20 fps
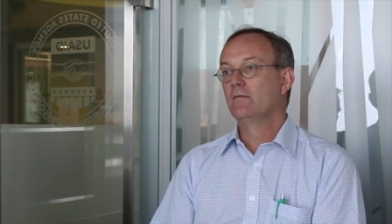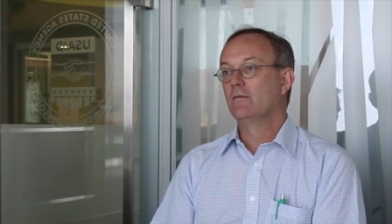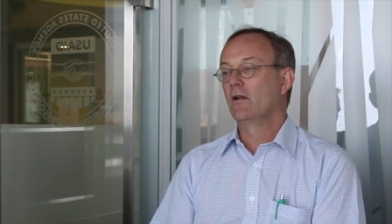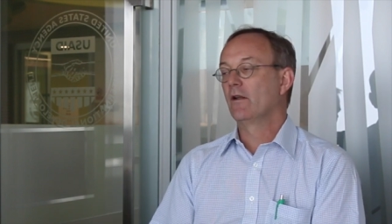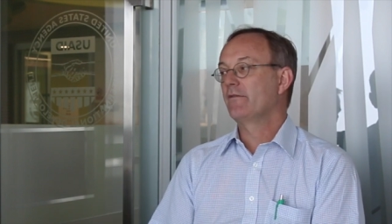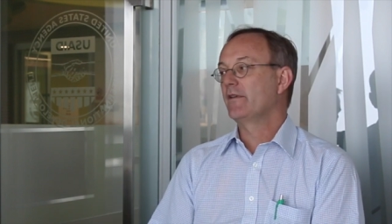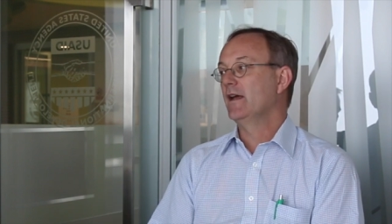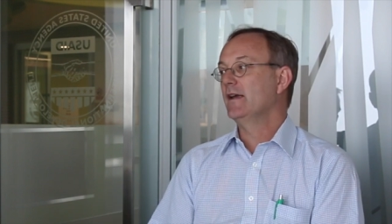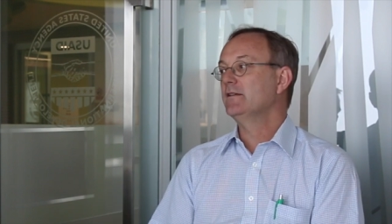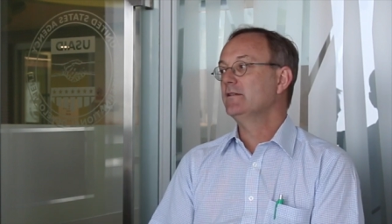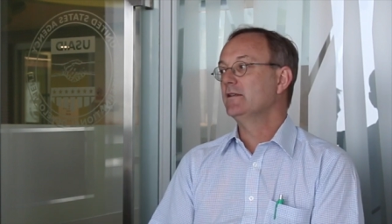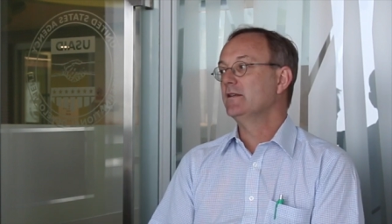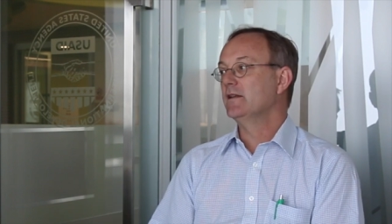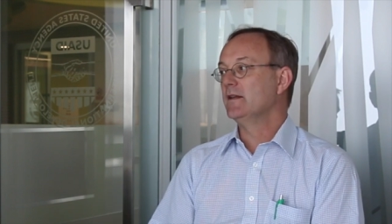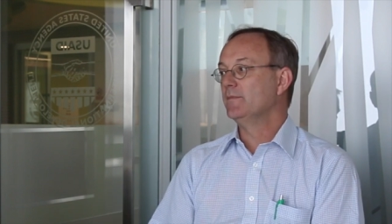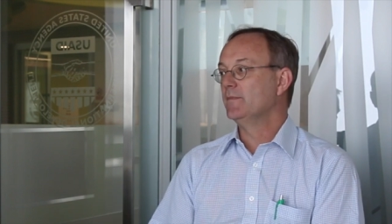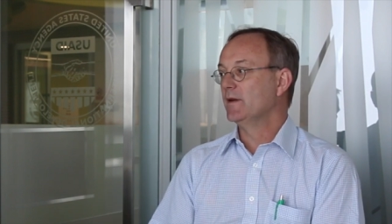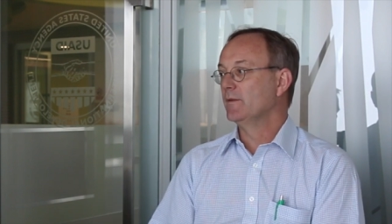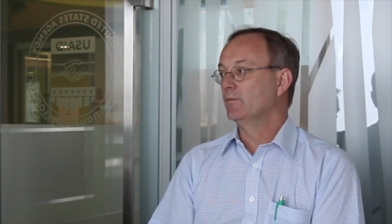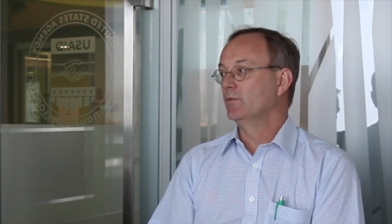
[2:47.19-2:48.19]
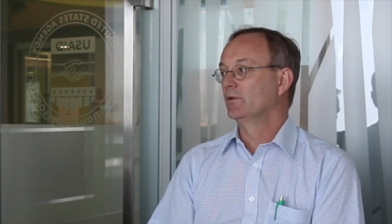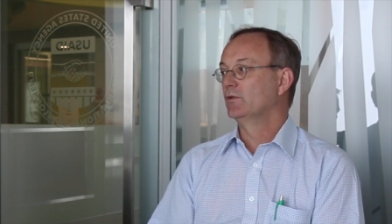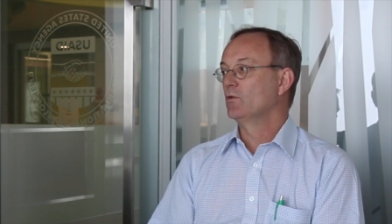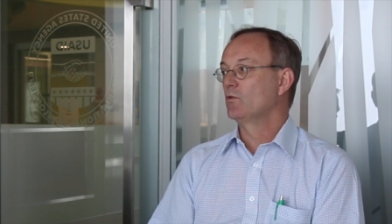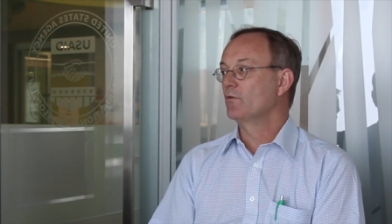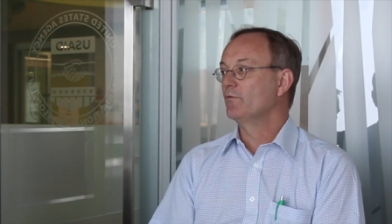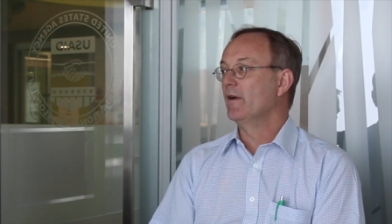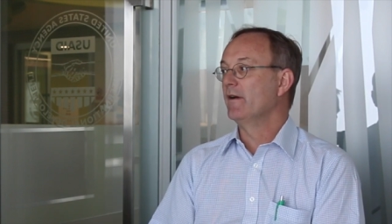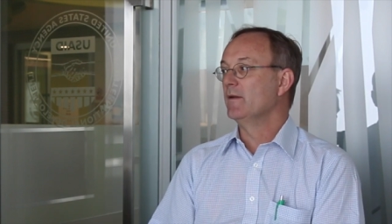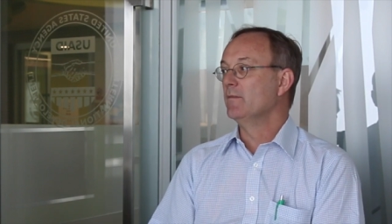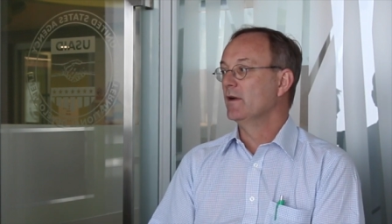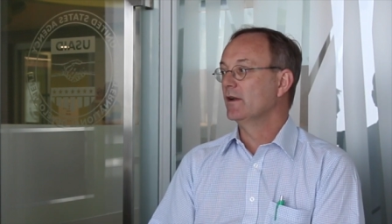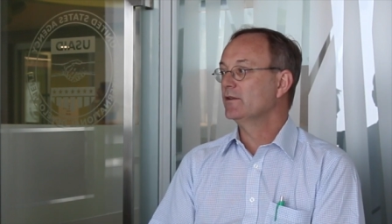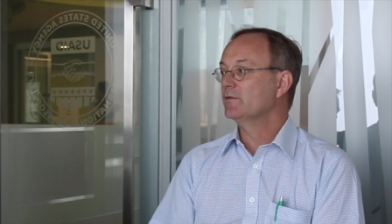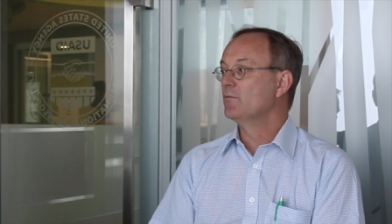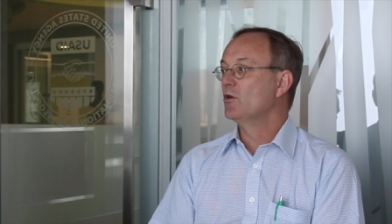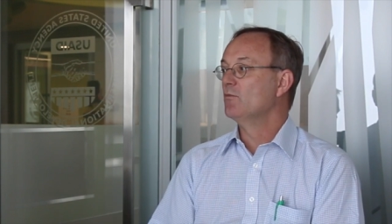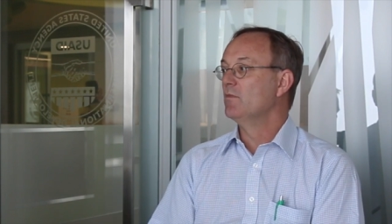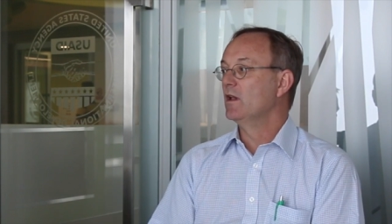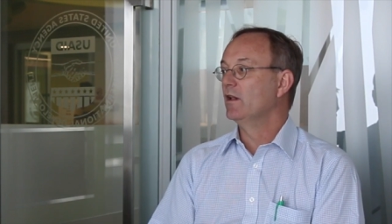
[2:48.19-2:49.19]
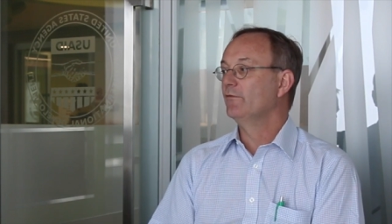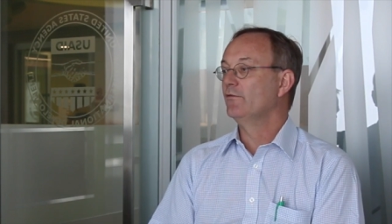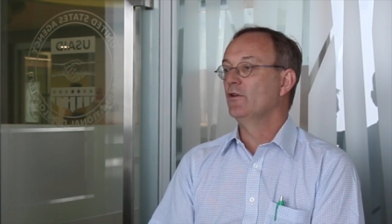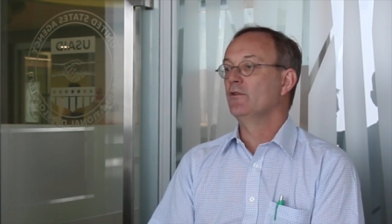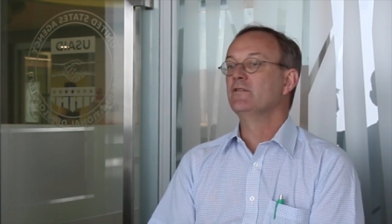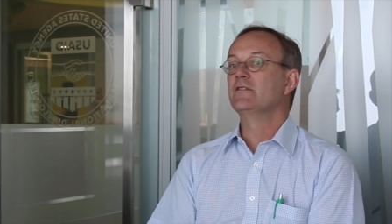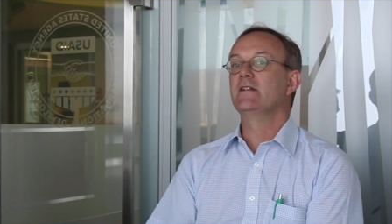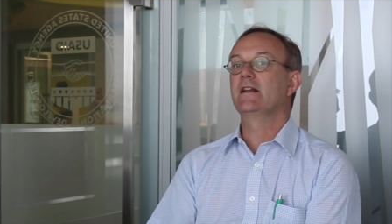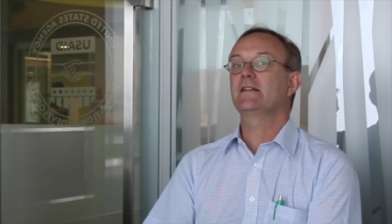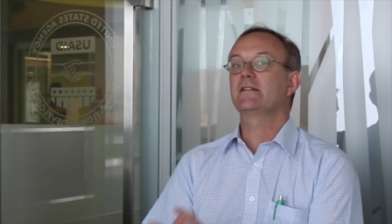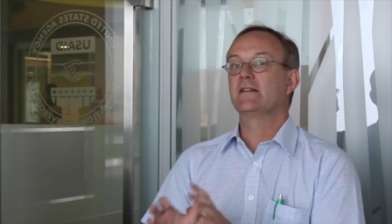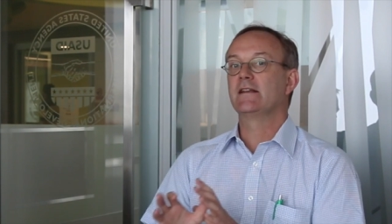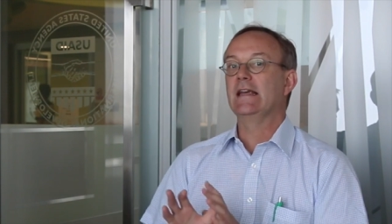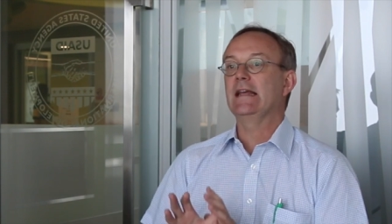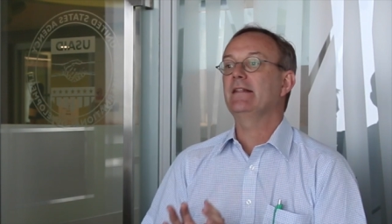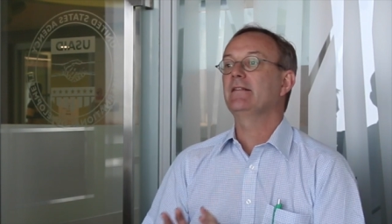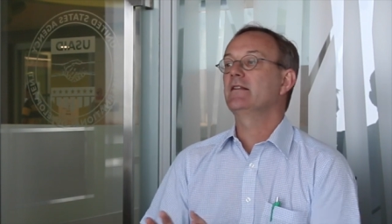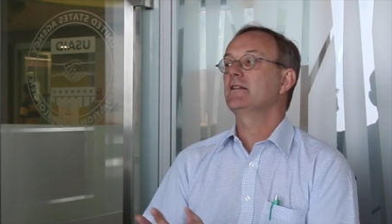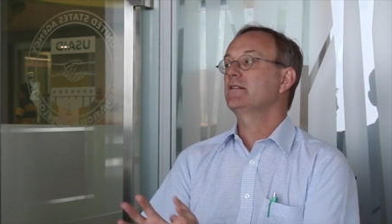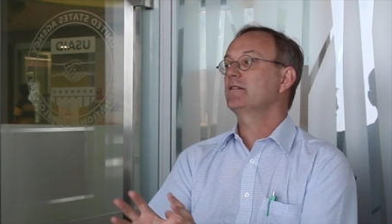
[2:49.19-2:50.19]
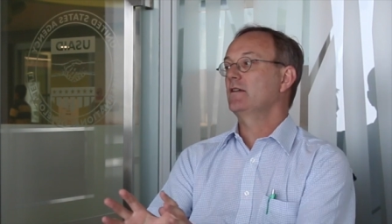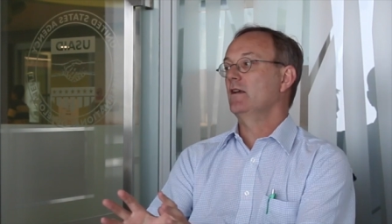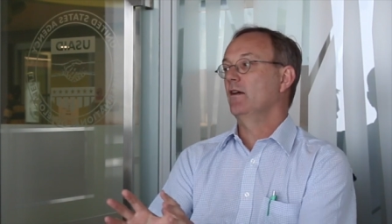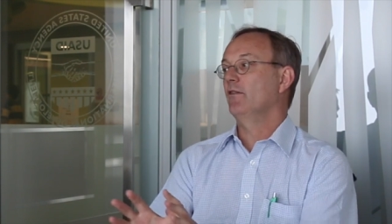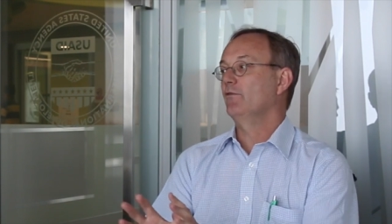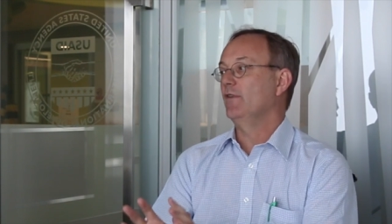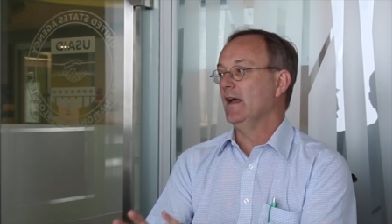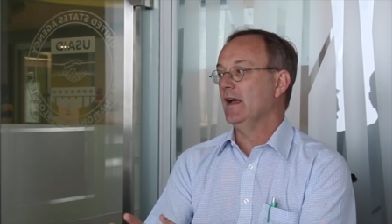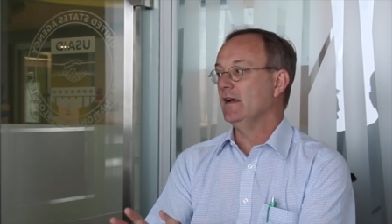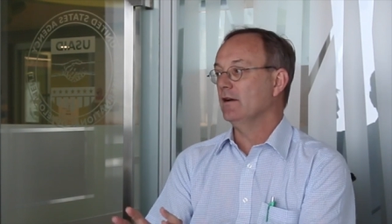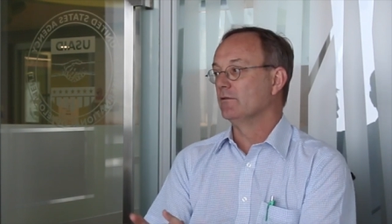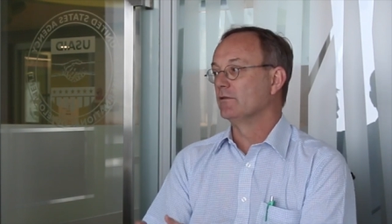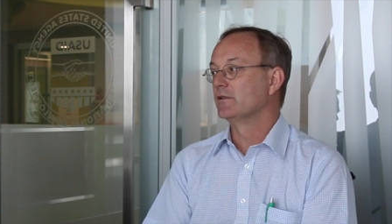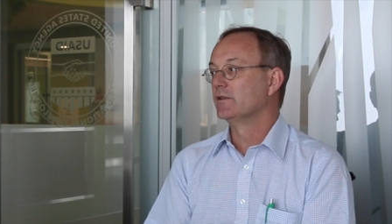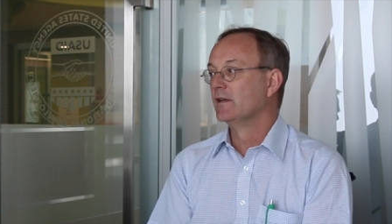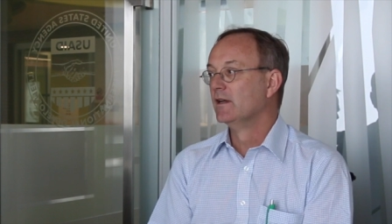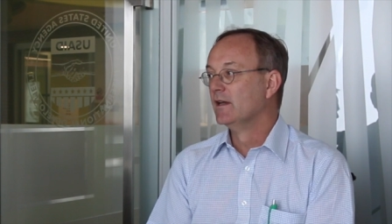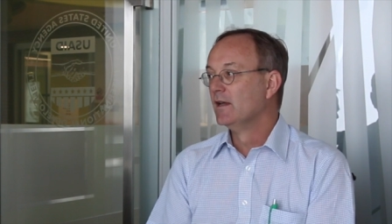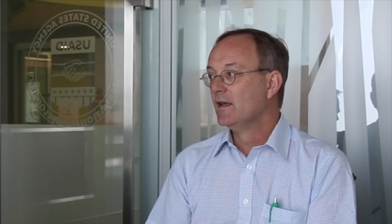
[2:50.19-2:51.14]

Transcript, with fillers: A lot of the ICT people talk very much mobile phones. Let's get the stuff out.